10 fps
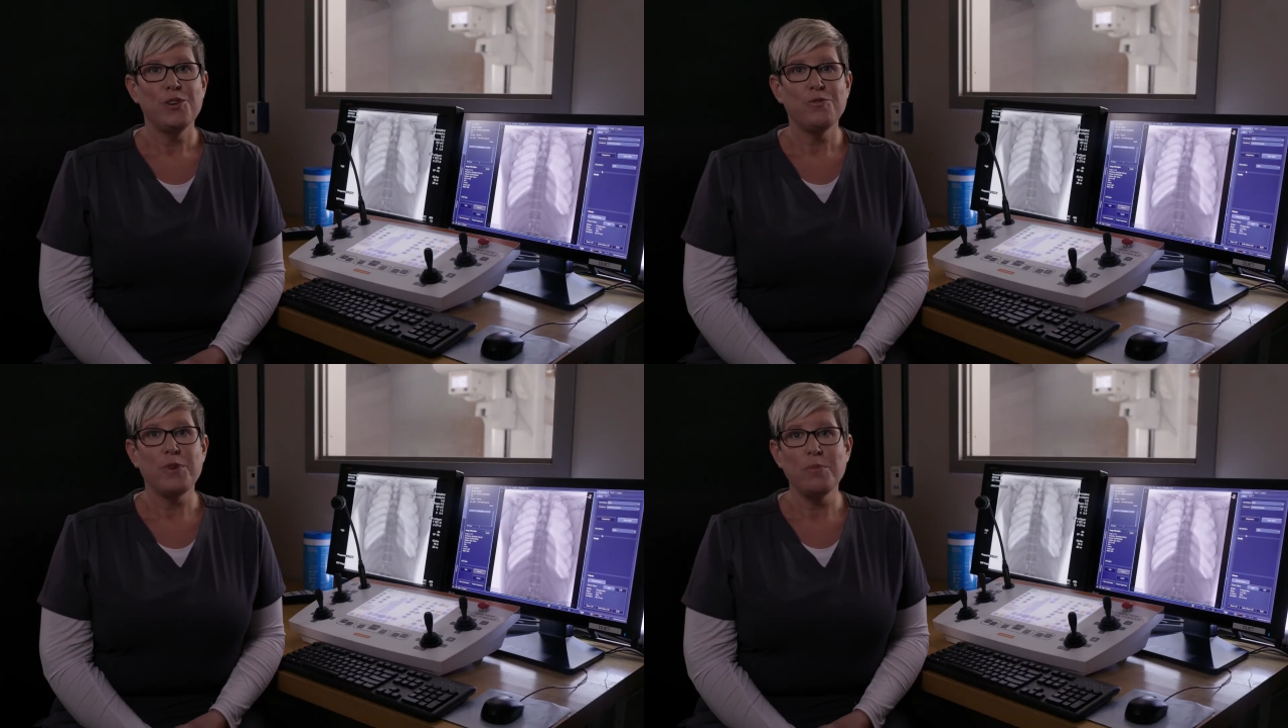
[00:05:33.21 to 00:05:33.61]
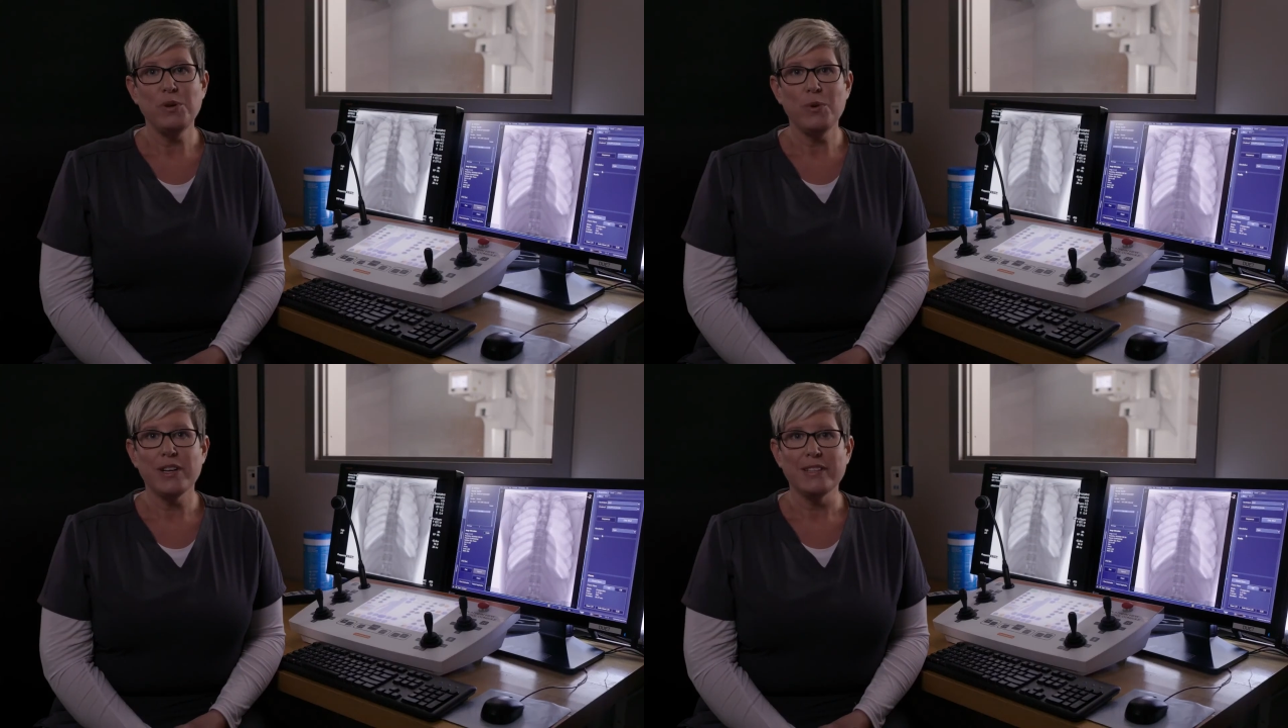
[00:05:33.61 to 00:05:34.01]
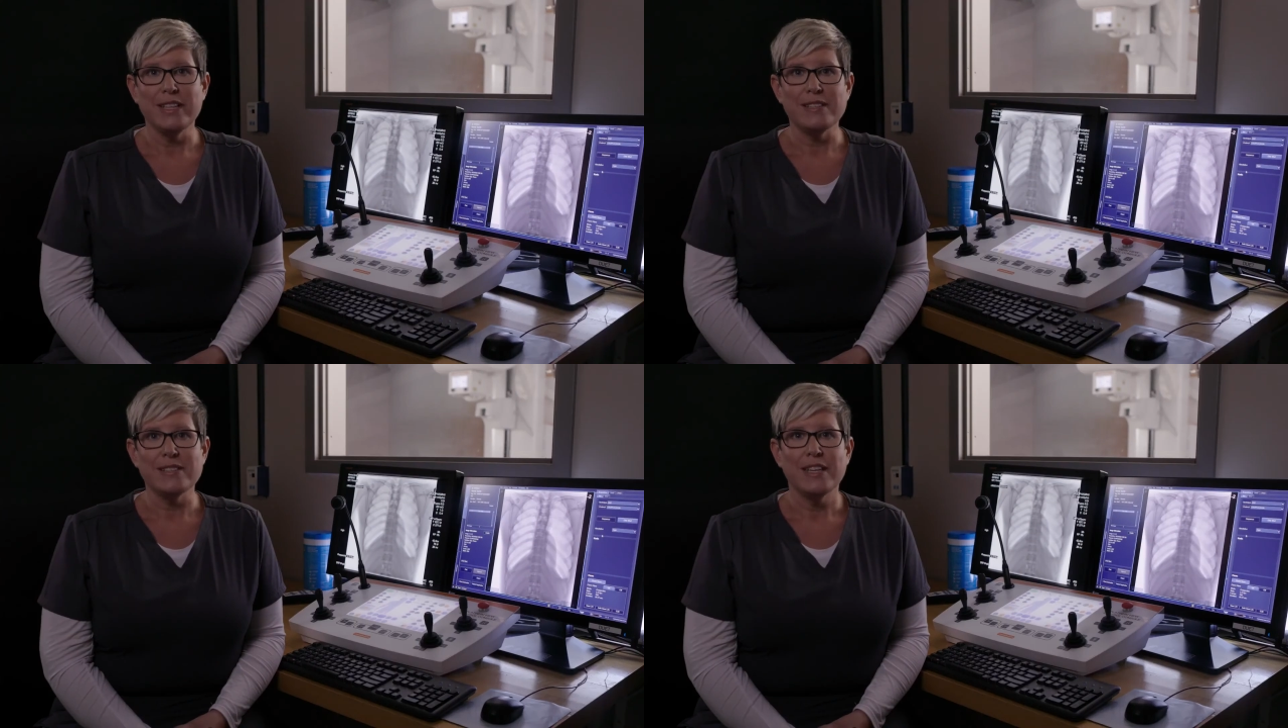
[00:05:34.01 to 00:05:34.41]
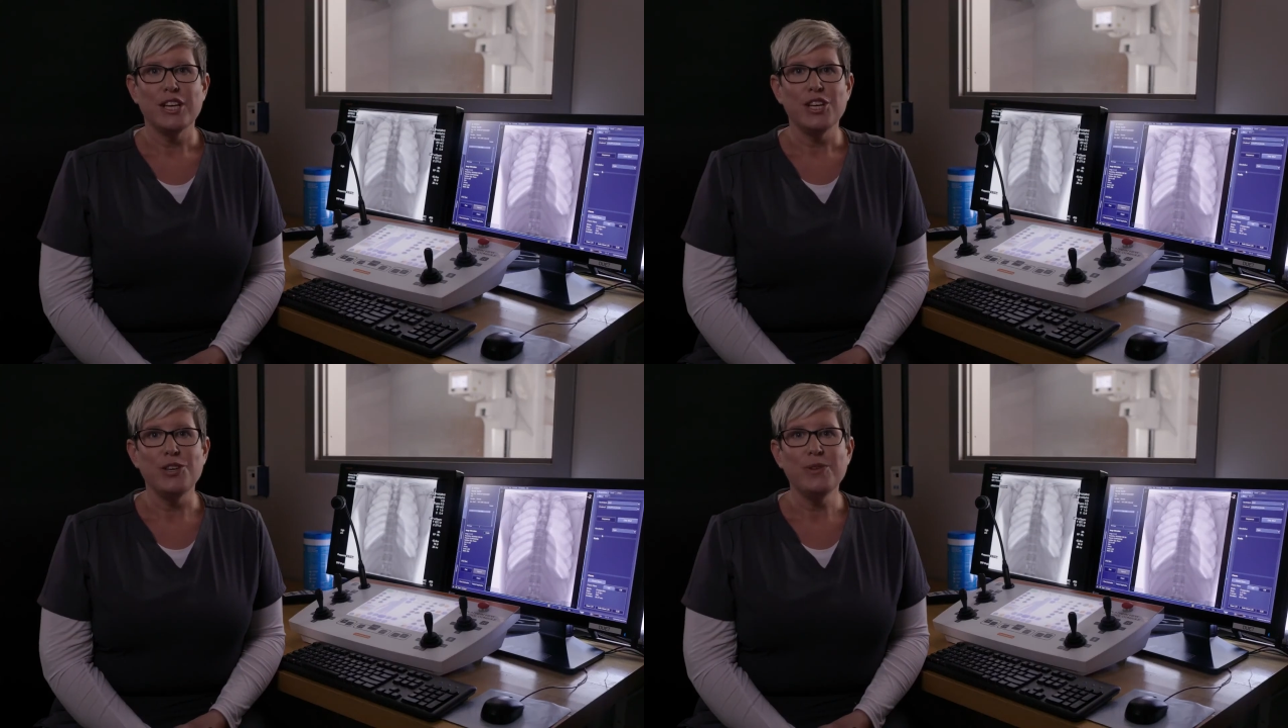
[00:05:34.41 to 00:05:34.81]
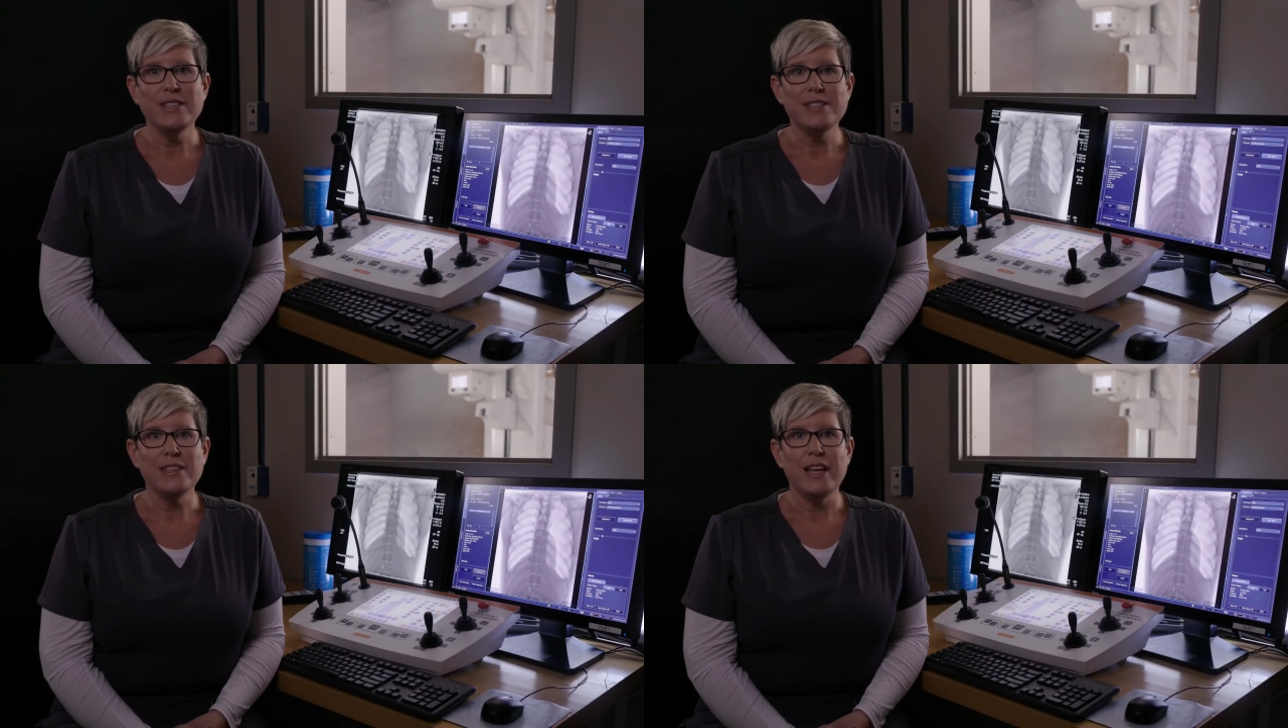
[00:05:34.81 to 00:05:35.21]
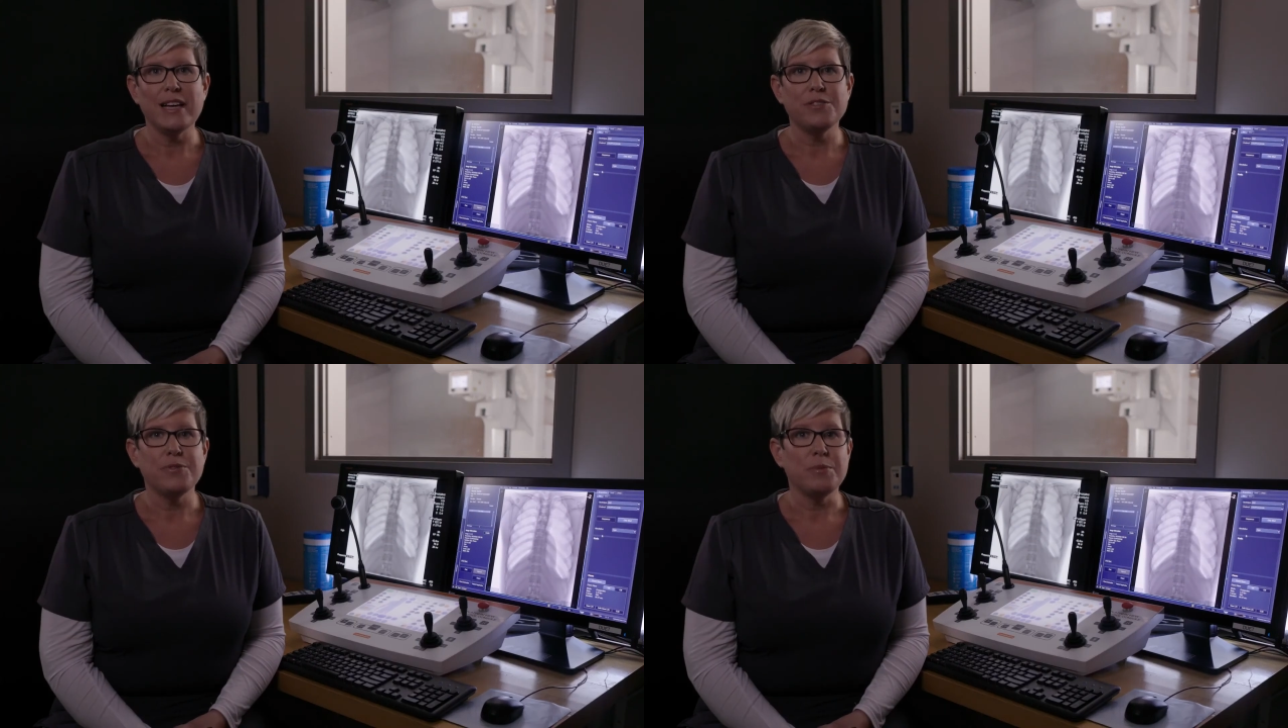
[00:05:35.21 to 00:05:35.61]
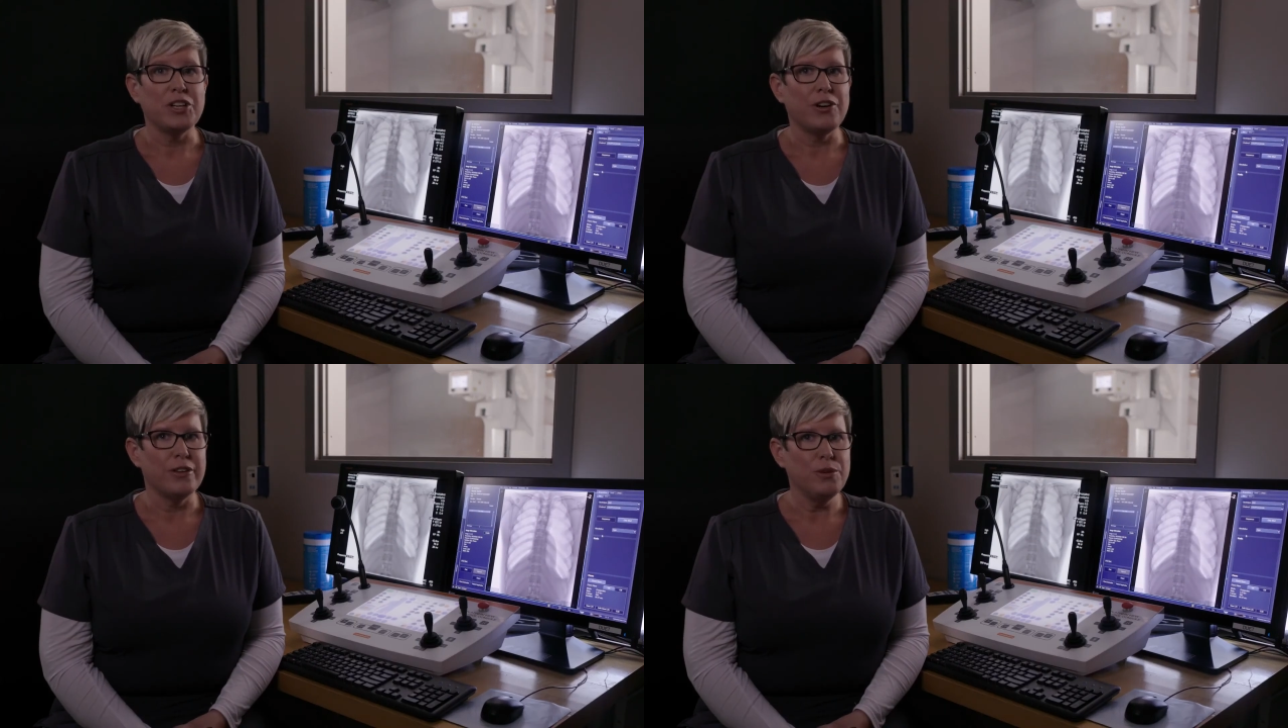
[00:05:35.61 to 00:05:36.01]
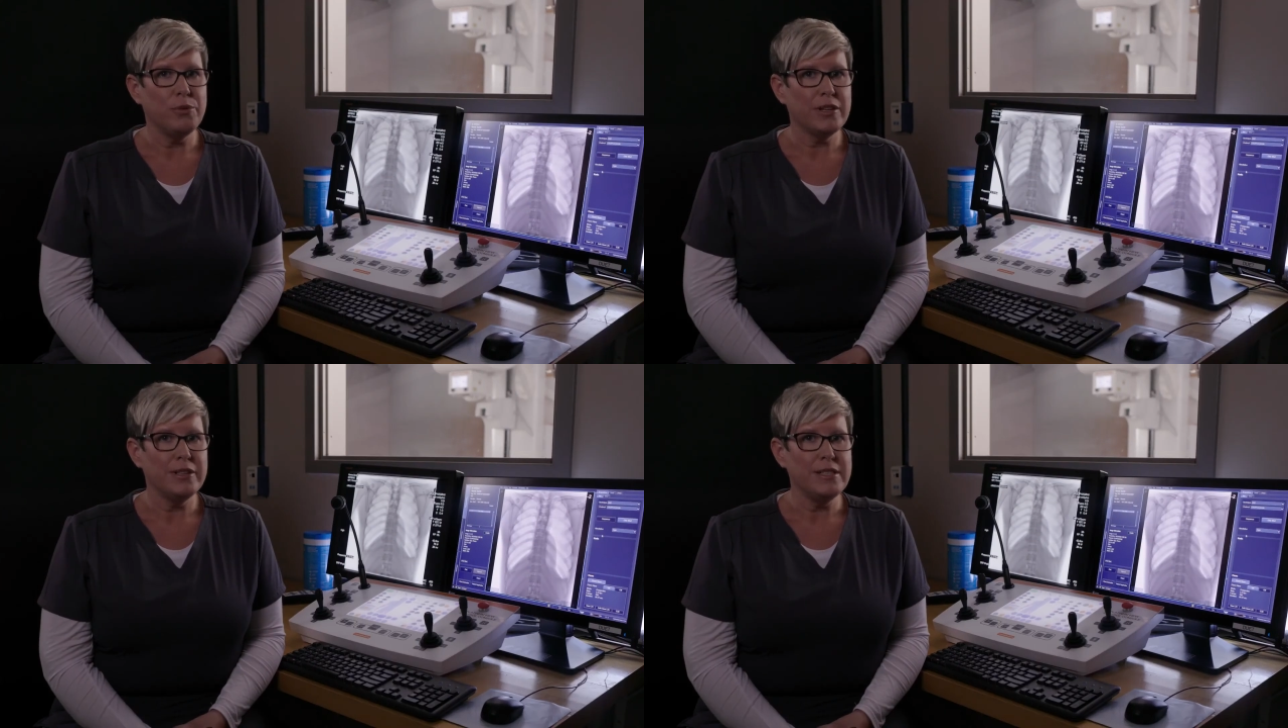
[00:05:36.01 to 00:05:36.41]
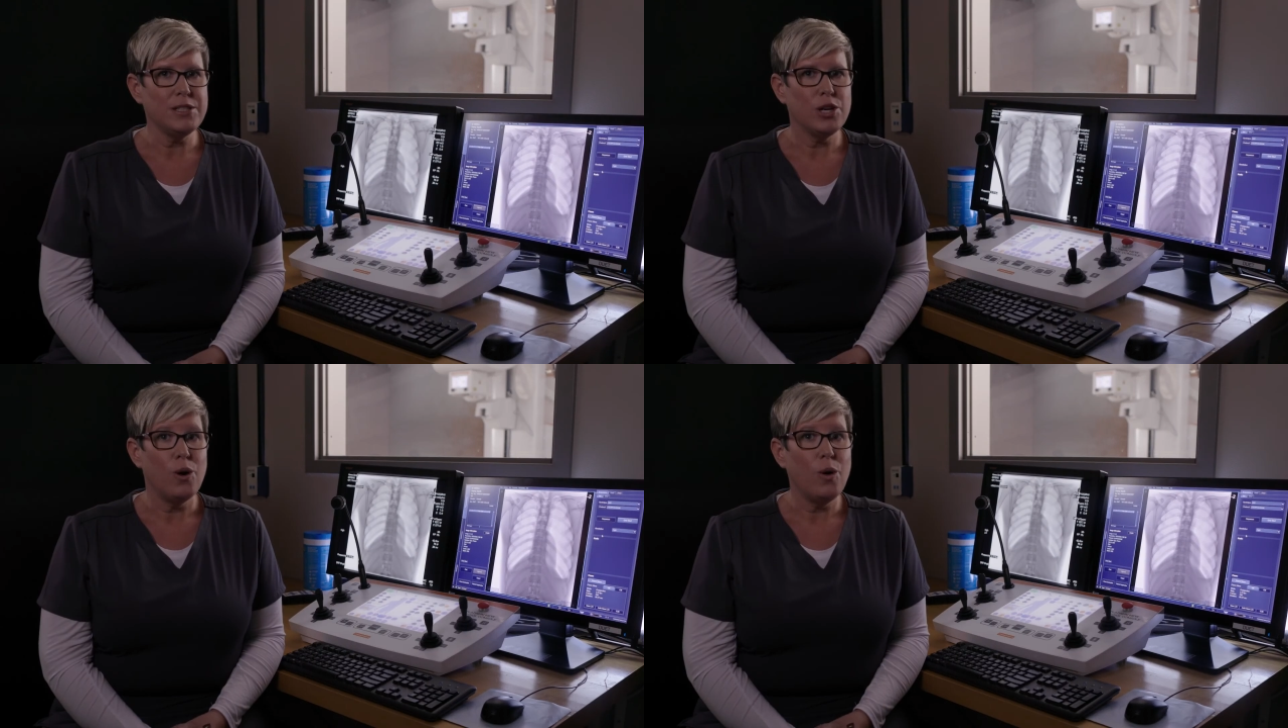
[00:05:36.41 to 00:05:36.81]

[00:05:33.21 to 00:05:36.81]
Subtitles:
From the work list, you can select from the current work list